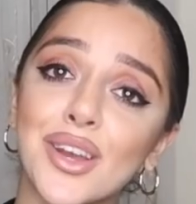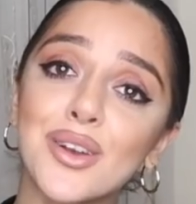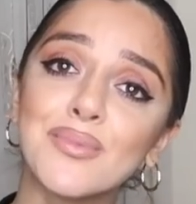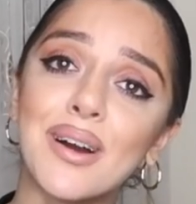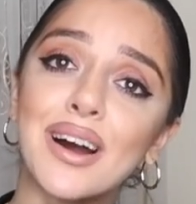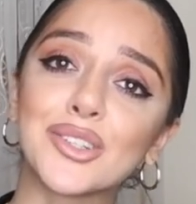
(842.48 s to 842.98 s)

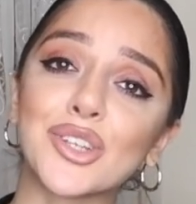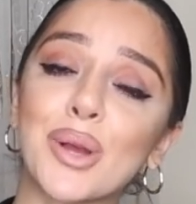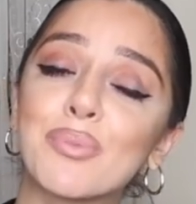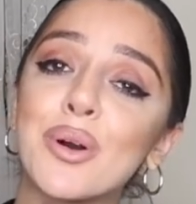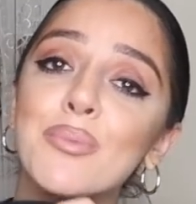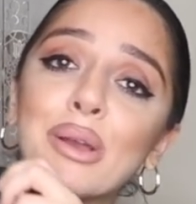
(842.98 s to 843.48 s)
so much.
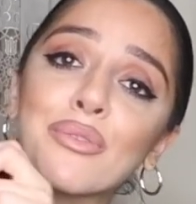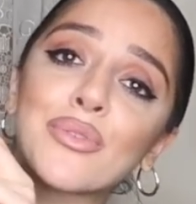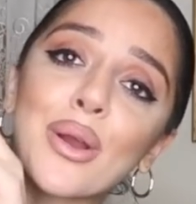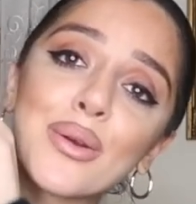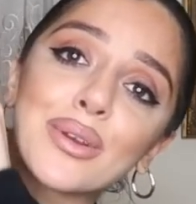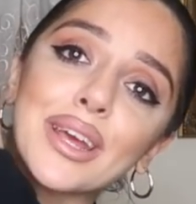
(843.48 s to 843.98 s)
I put my
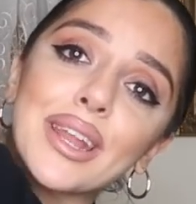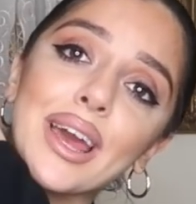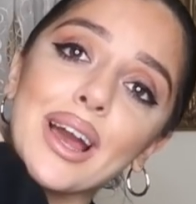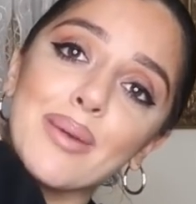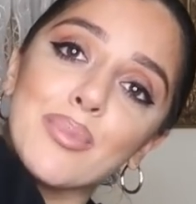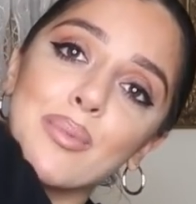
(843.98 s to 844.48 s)
phone in
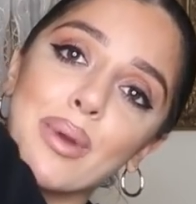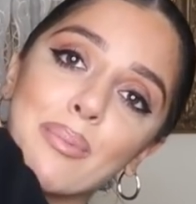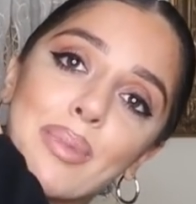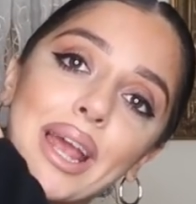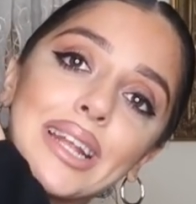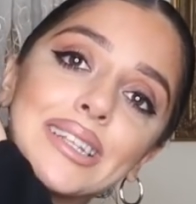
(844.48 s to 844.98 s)
it, I put
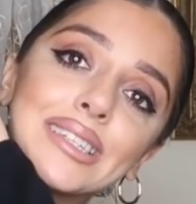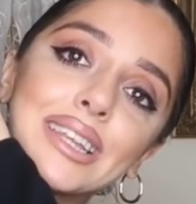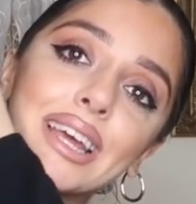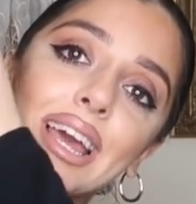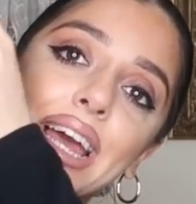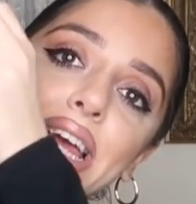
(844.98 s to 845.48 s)
my pens
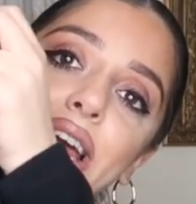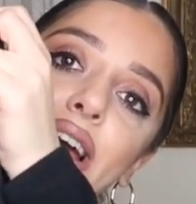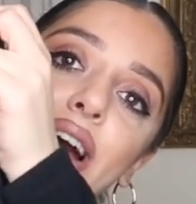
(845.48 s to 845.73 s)
in it,